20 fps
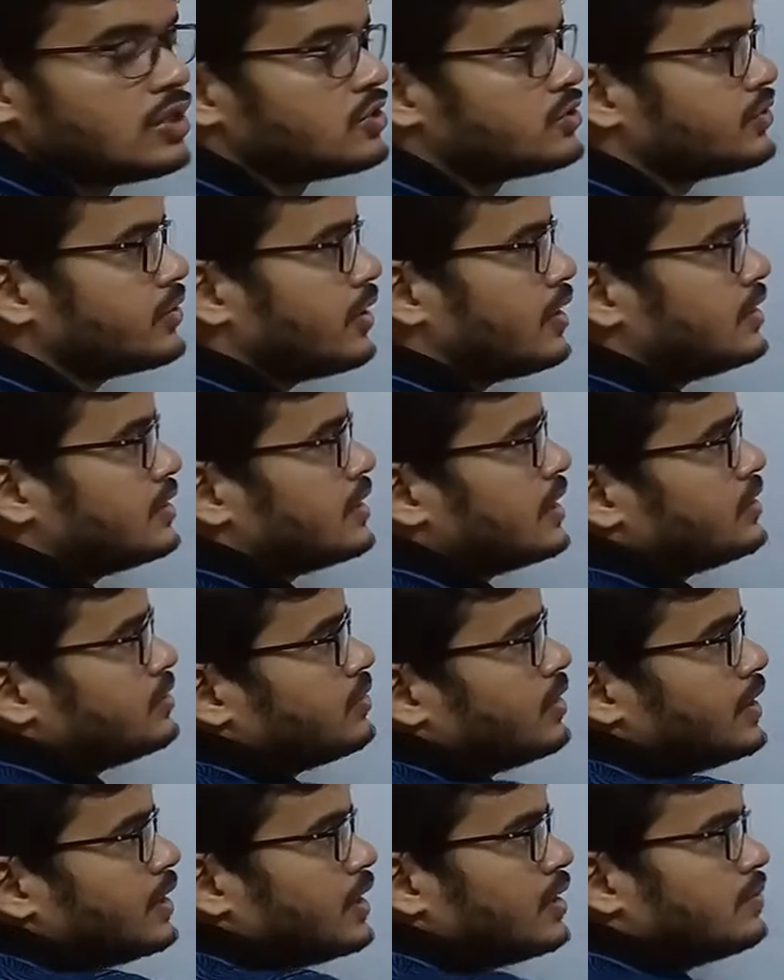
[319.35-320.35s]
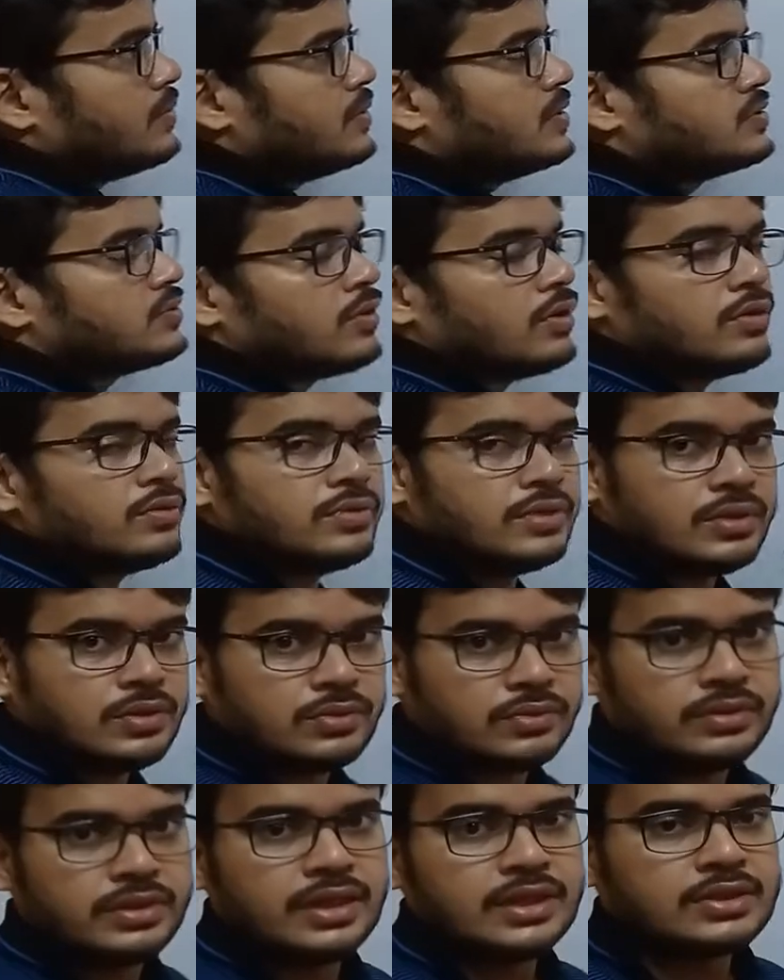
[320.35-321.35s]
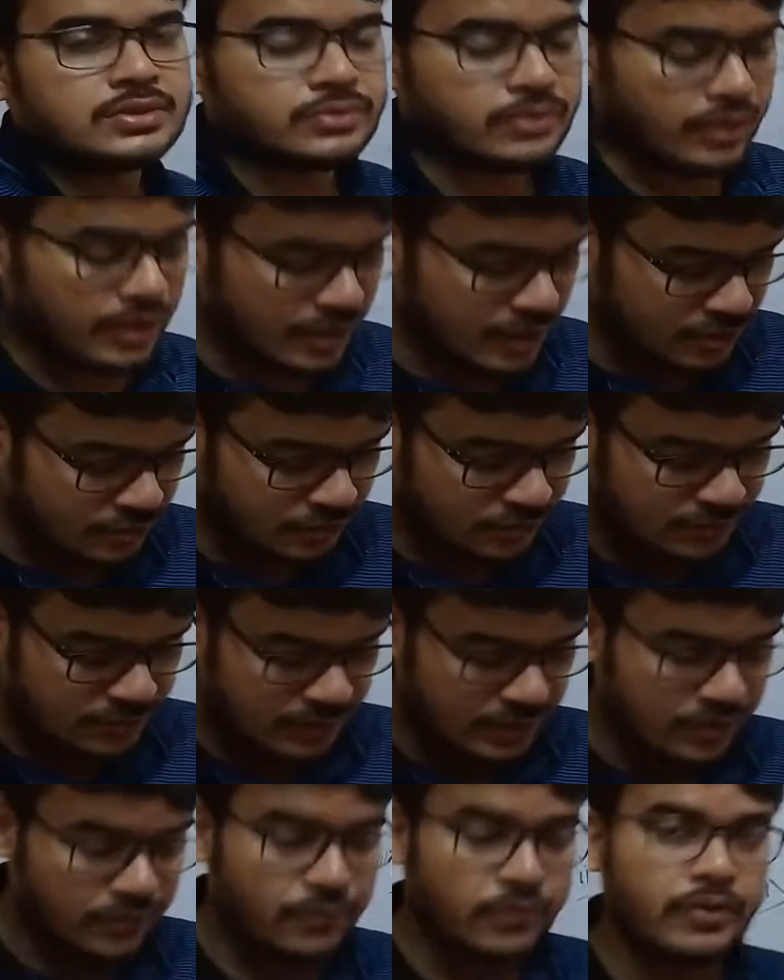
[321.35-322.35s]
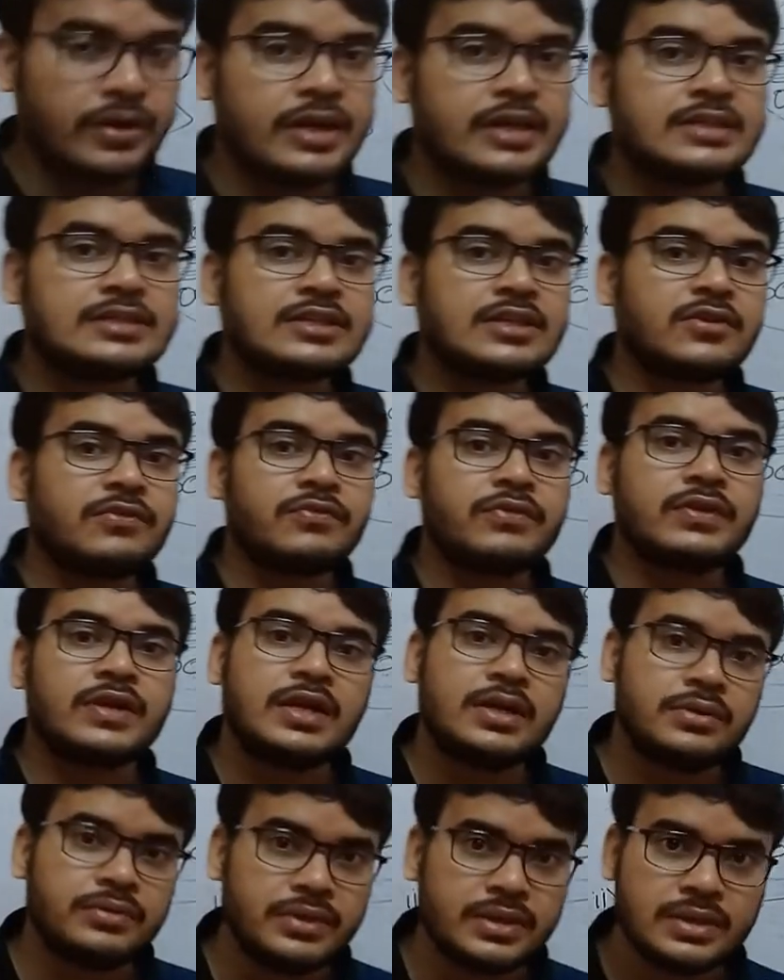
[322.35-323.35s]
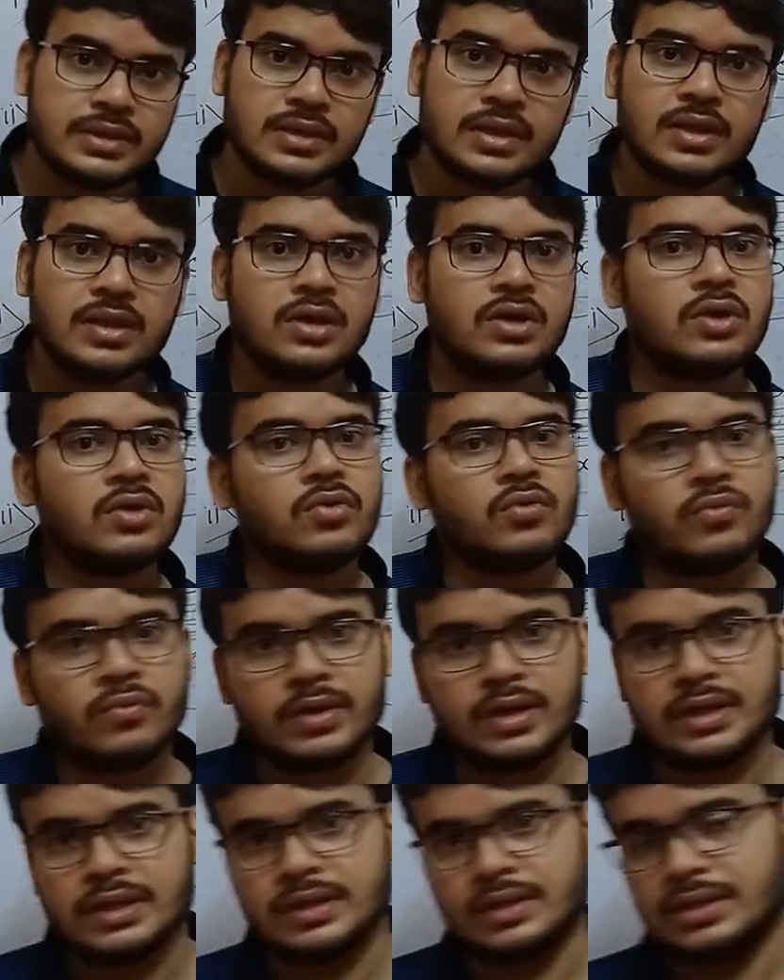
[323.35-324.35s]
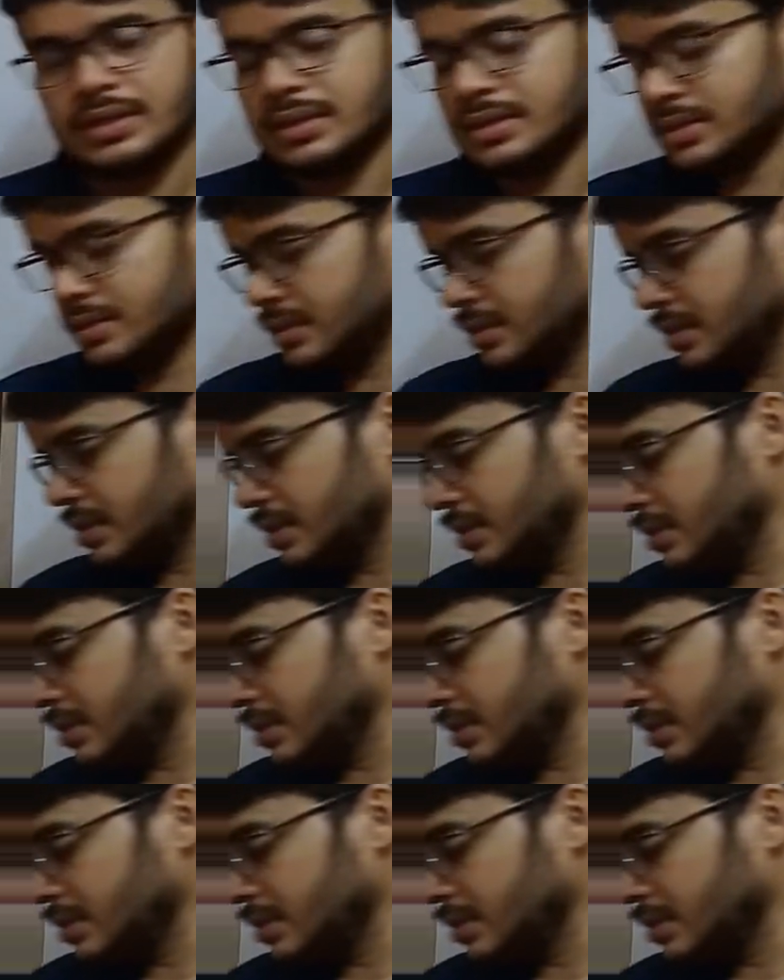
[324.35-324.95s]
Soil saturated means all we know that soil is, the voids are filled with water.